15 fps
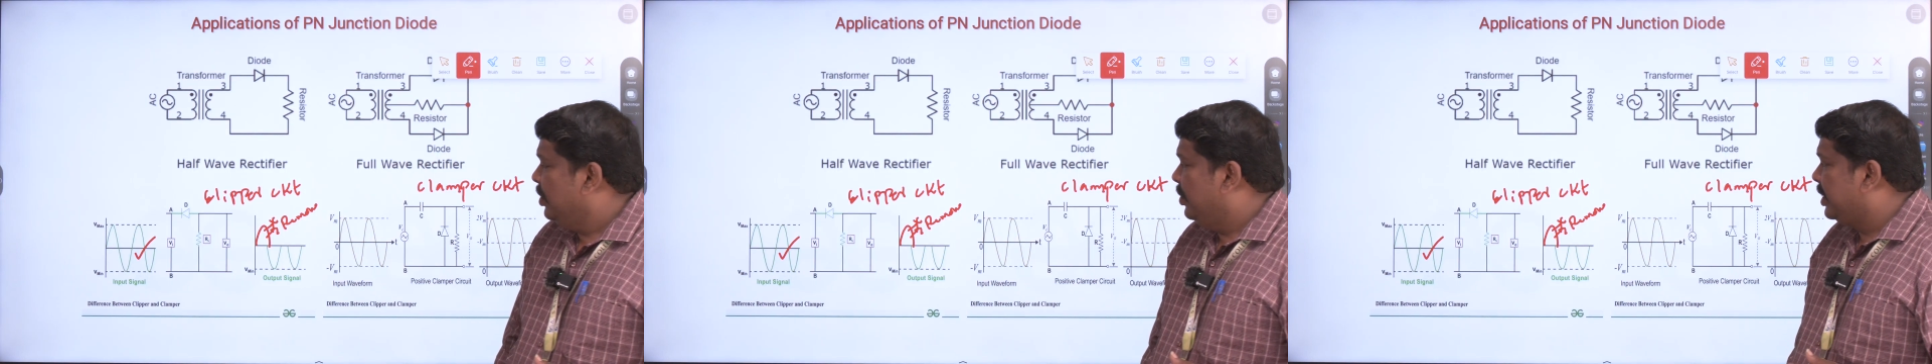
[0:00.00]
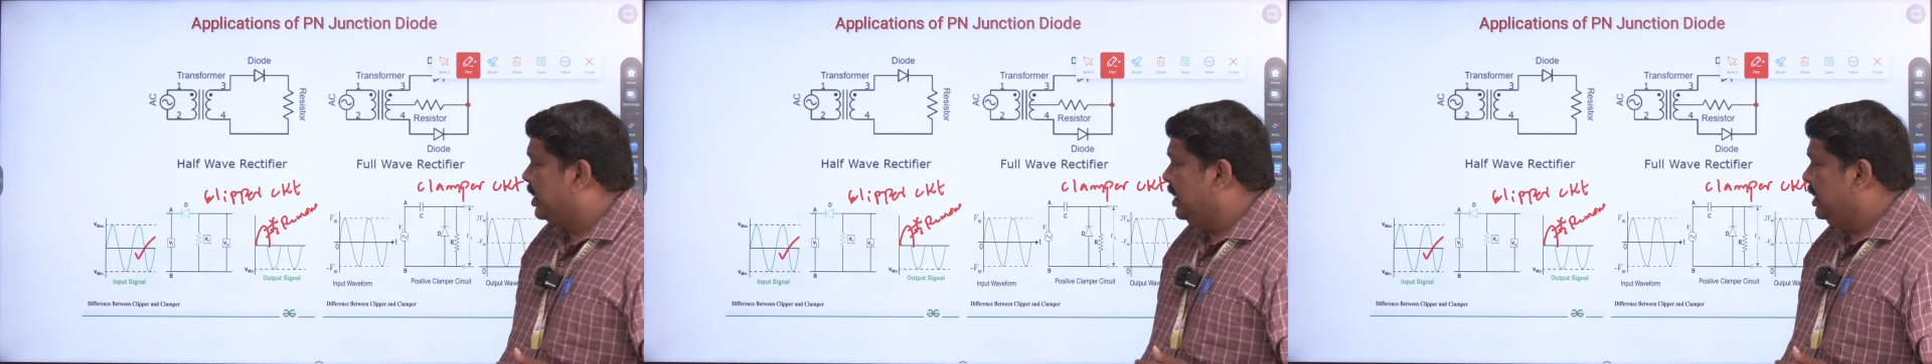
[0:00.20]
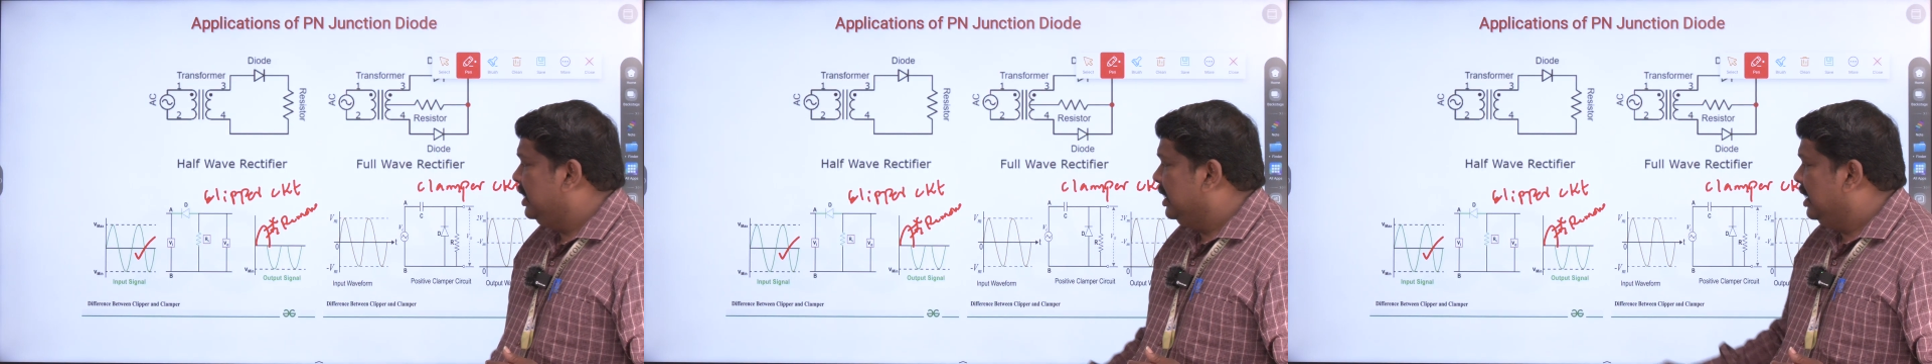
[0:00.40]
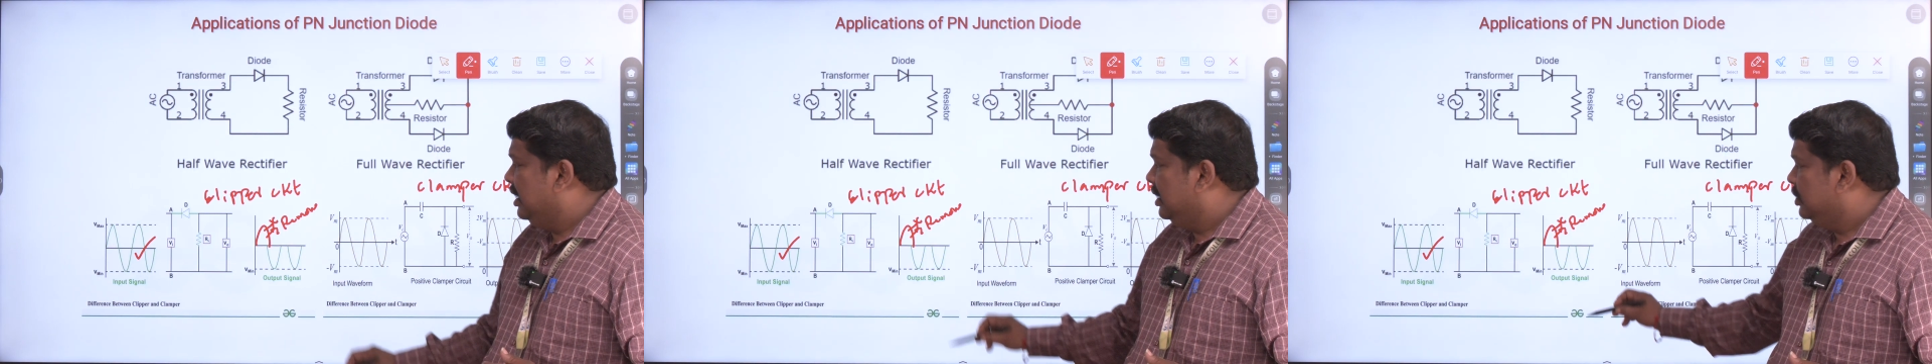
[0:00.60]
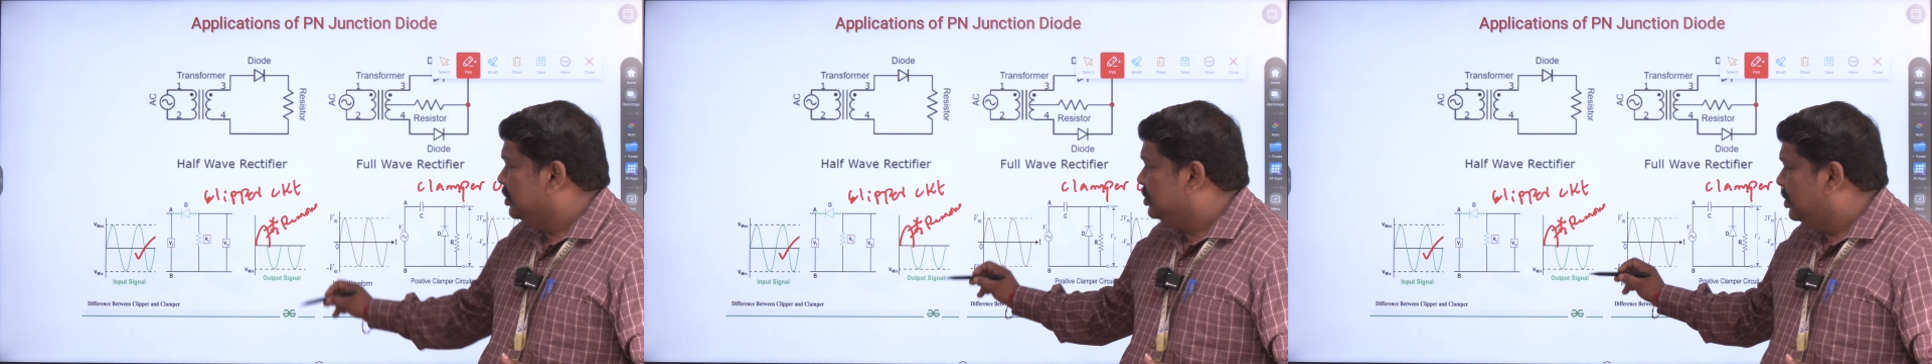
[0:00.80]
Okay,
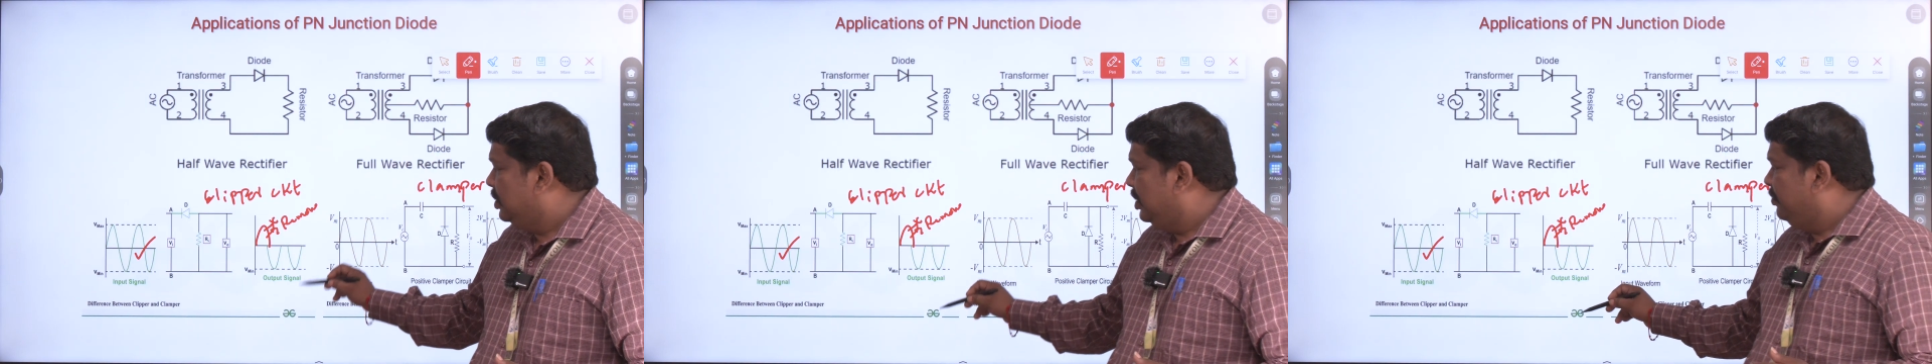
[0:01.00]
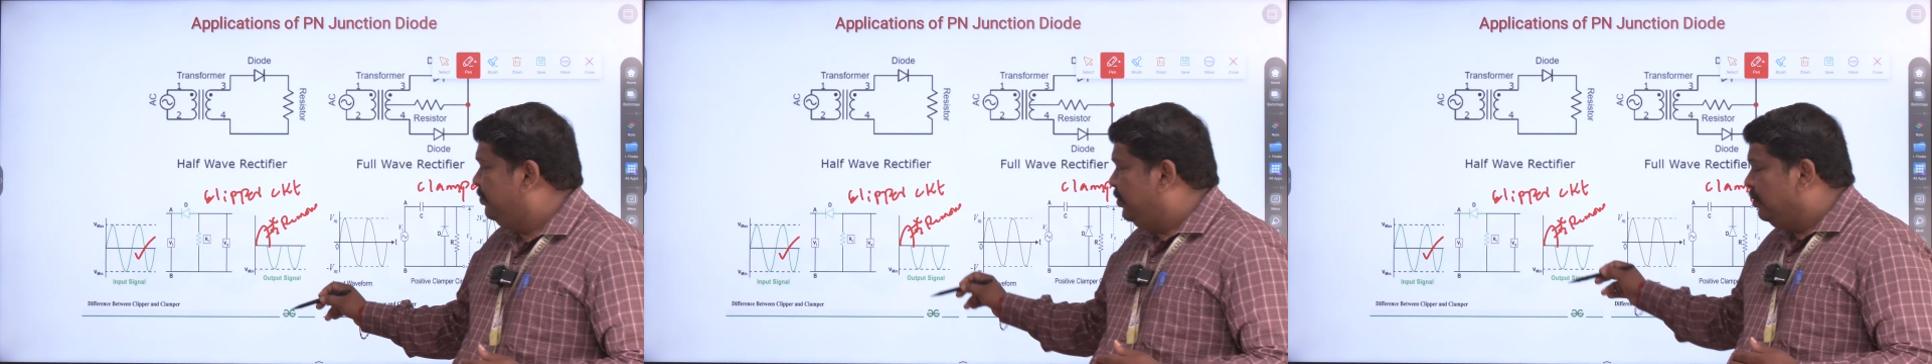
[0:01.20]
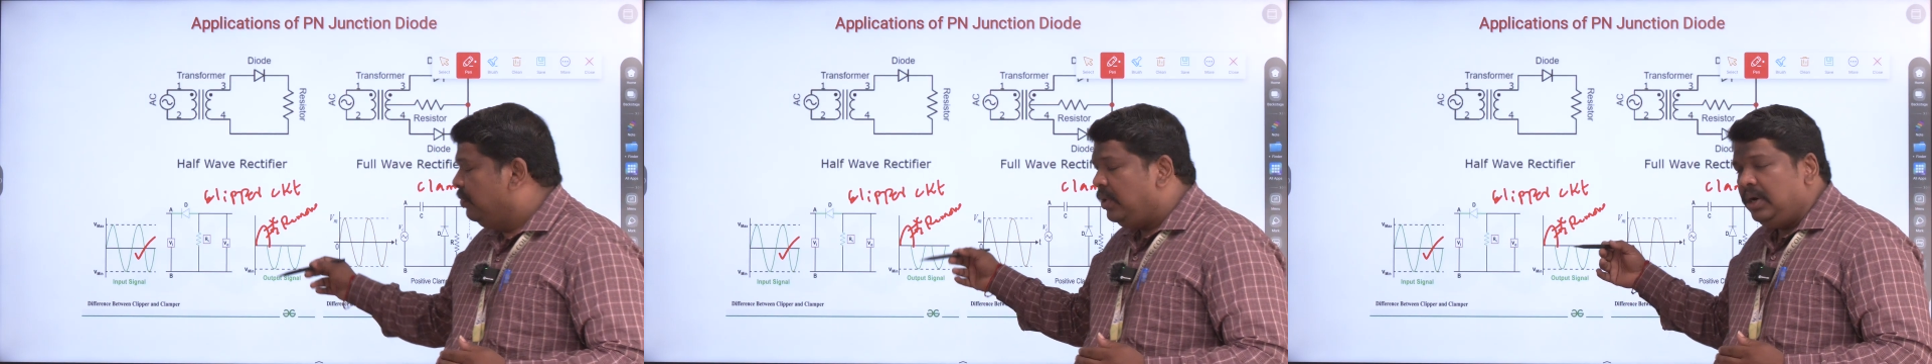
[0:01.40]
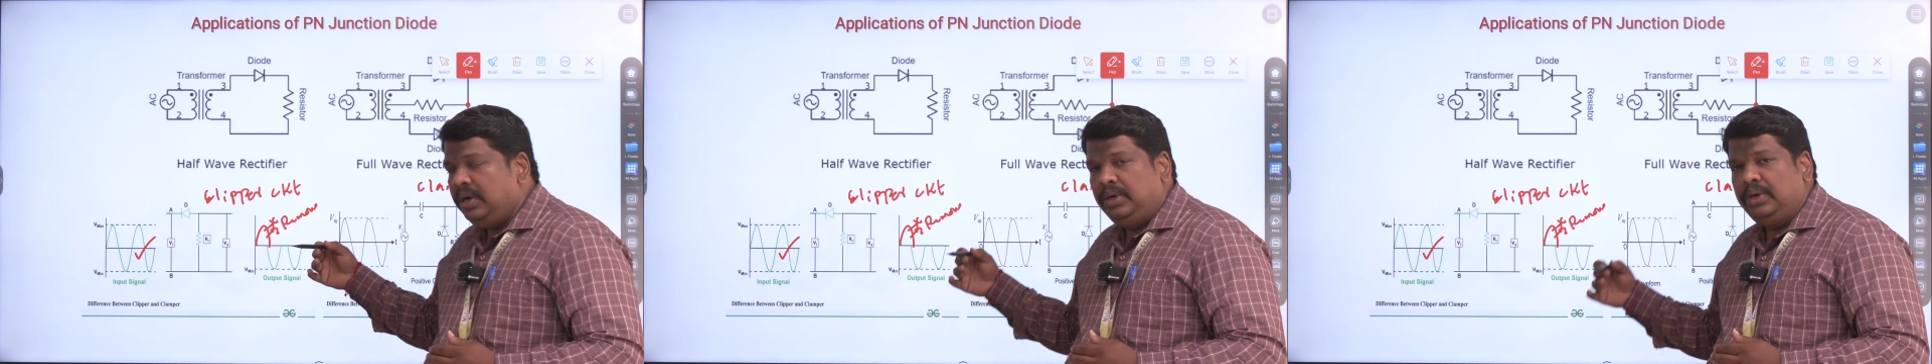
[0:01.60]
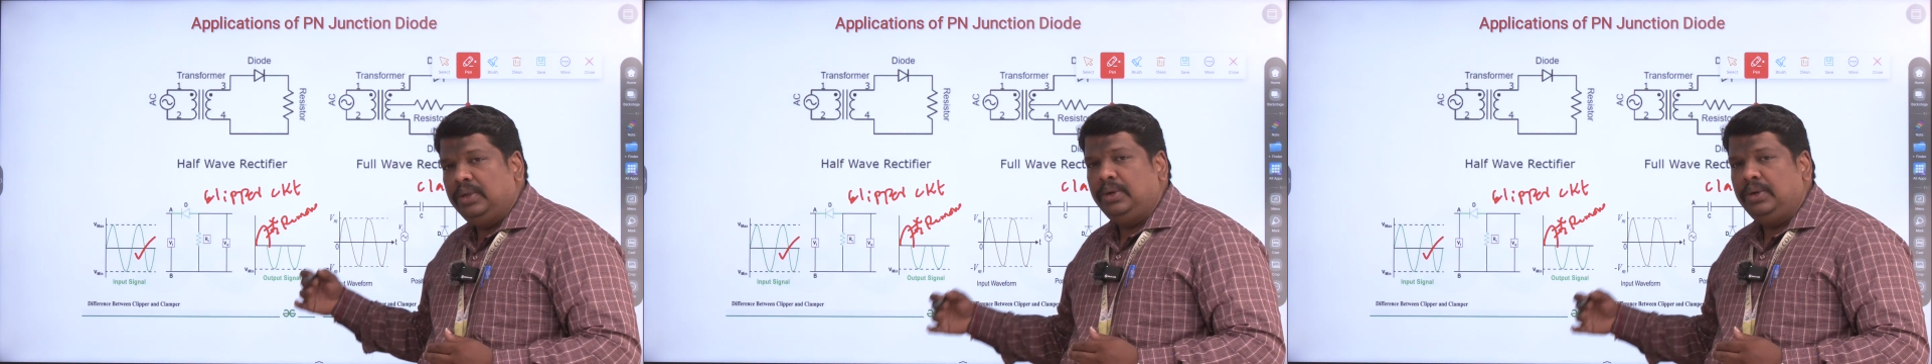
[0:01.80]
so if you want